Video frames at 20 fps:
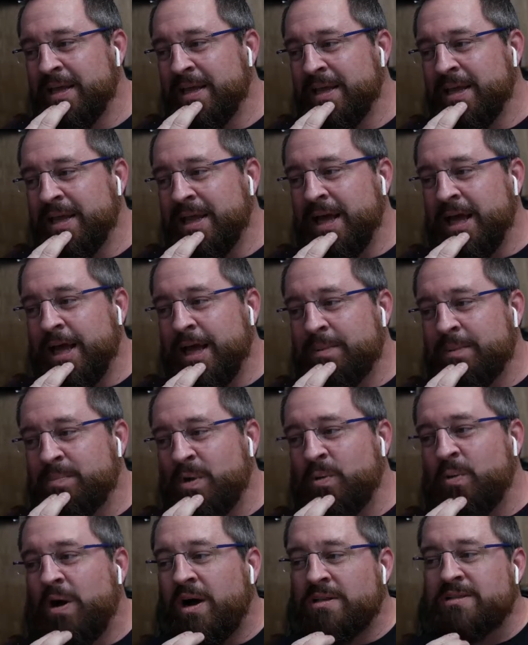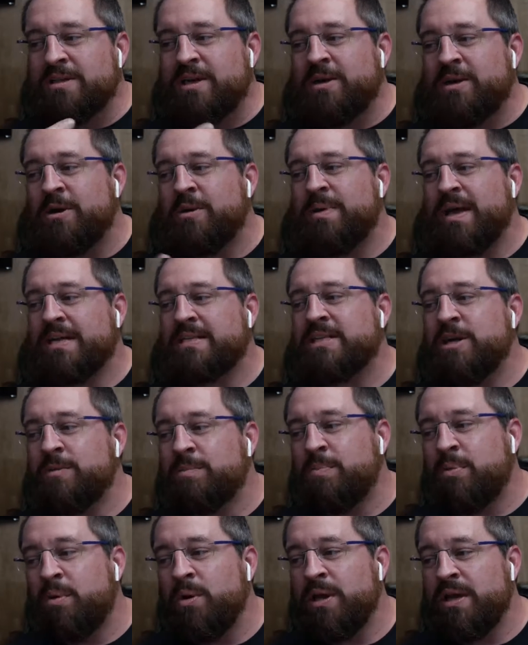But Waldo, going back to your
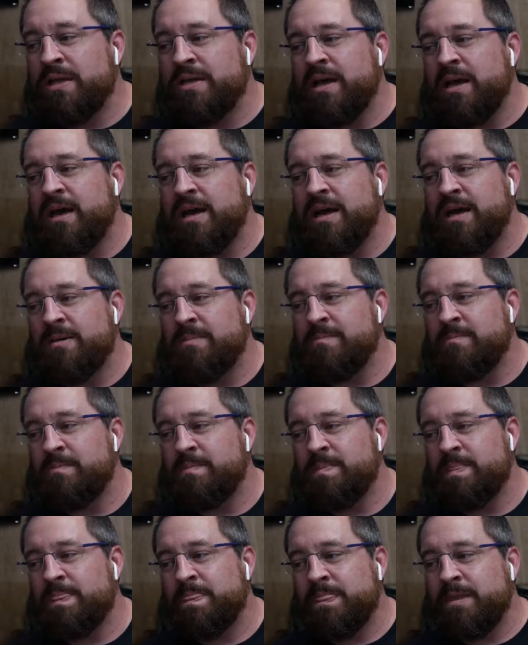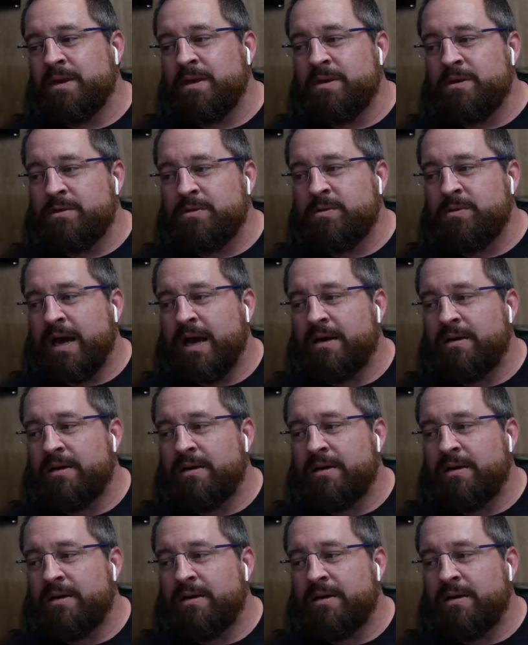point, go.